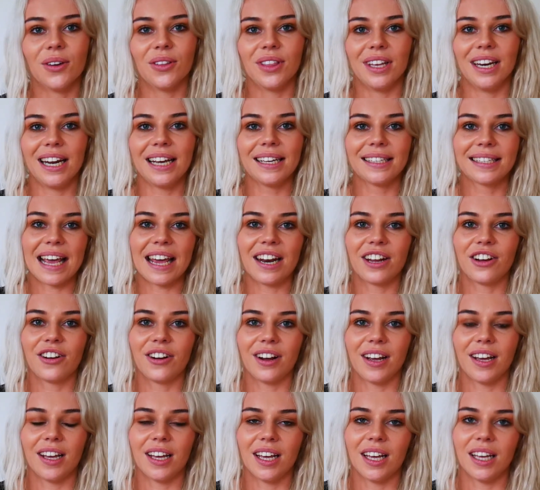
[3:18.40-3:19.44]
the next
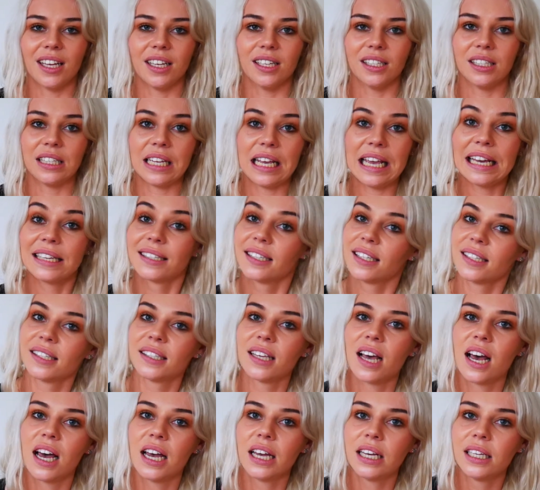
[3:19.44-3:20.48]
category is
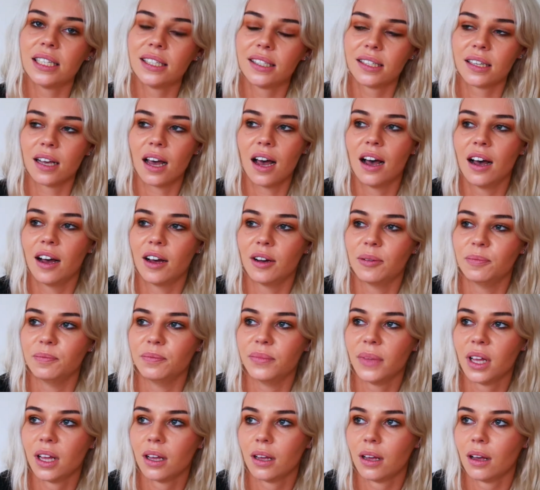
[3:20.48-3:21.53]
exercise.
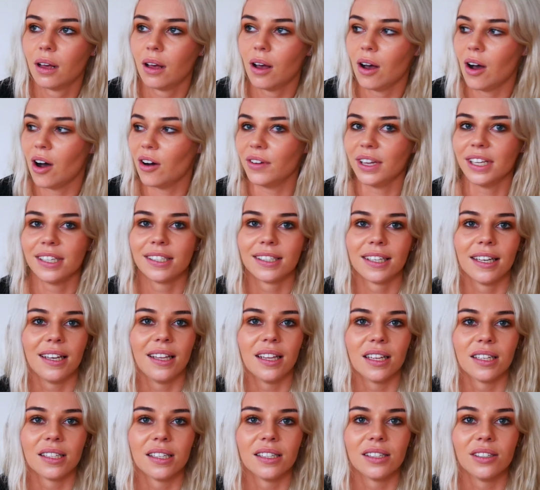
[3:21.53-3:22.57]
Obviously
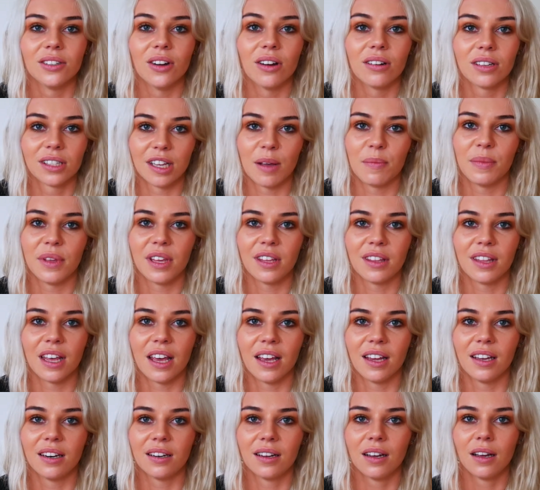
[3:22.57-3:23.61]
this is not something
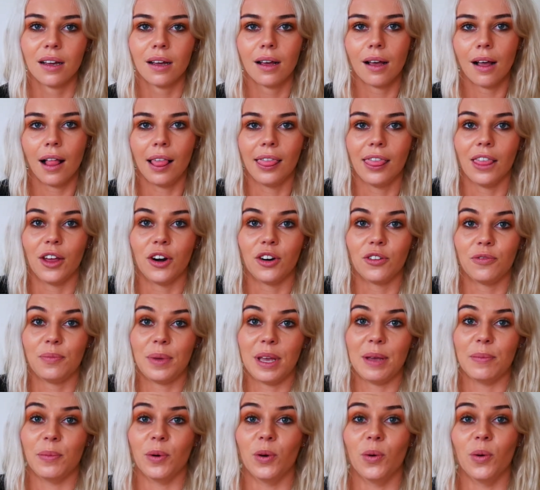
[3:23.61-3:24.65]
that a lot of
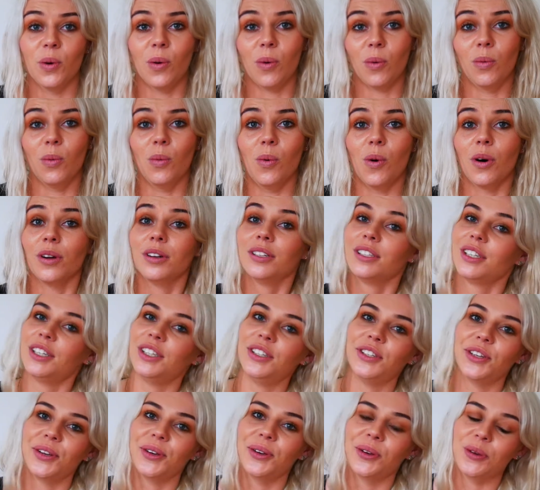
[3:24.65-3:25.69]
people want to
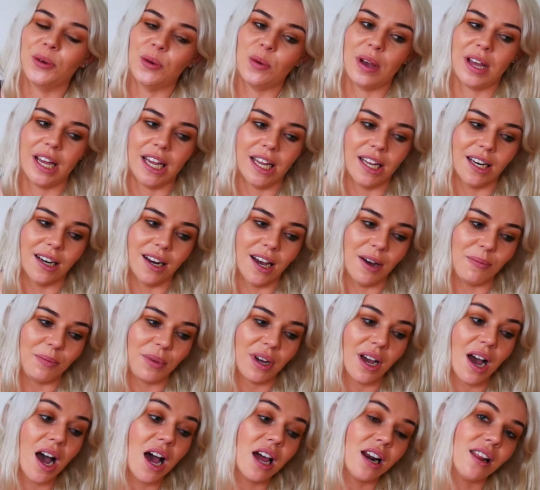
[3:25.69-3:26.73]
do, and I'm
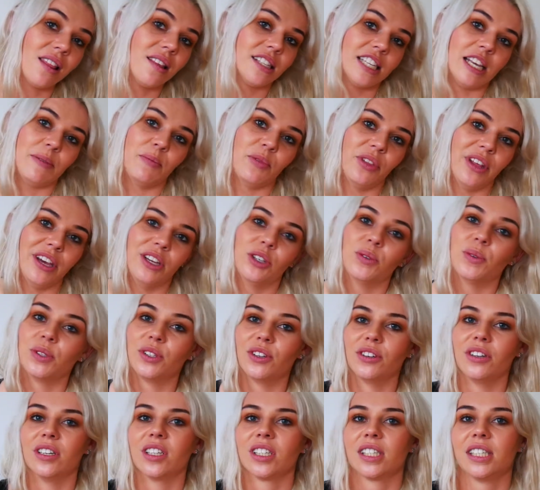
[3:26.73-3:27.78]
kind of the same on that to a
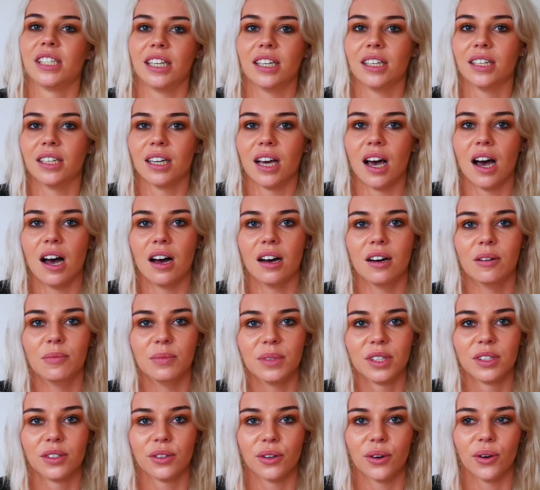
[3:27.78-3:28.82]
certain extent.
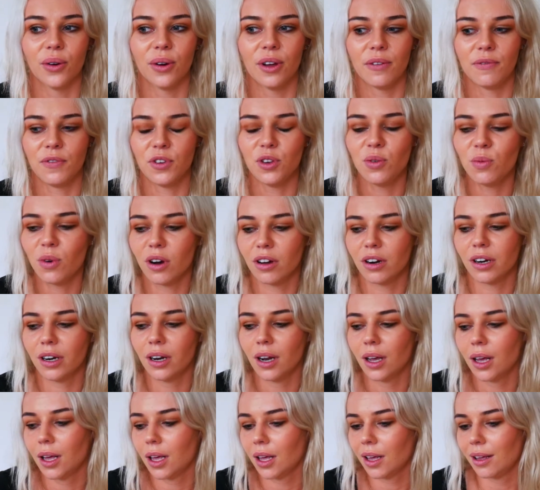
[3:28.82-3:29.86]
So if you want
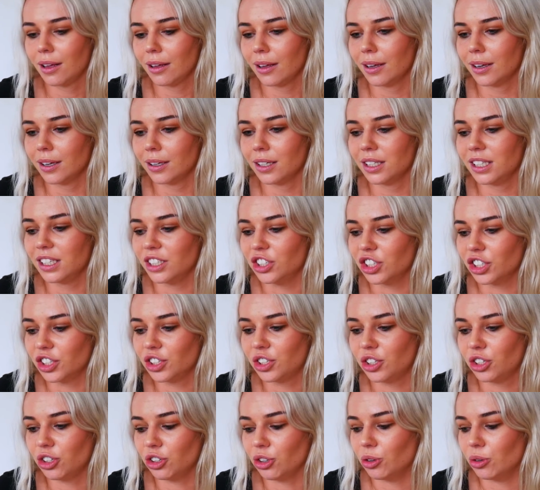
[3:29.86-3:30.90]
to
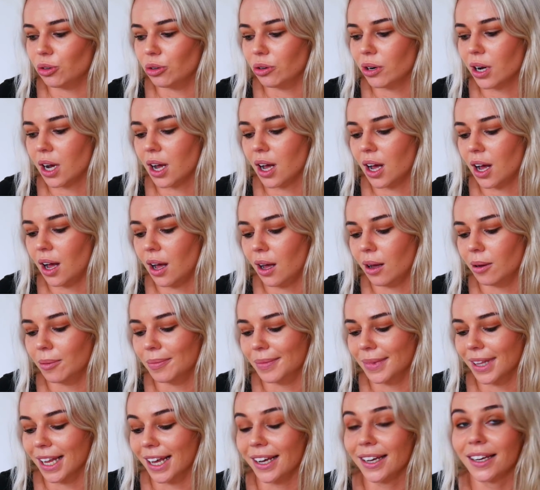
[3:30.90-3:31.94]
just do
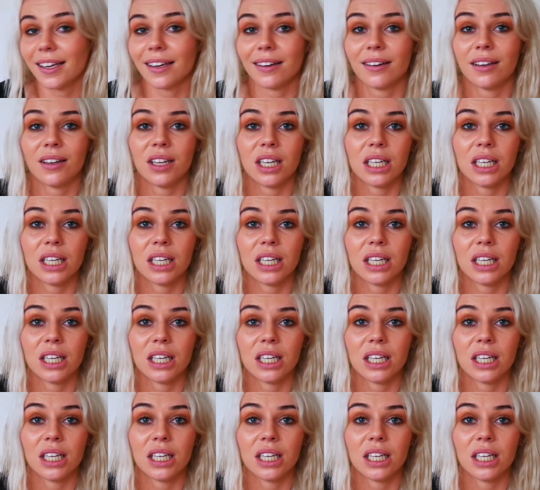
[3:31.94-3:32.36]
like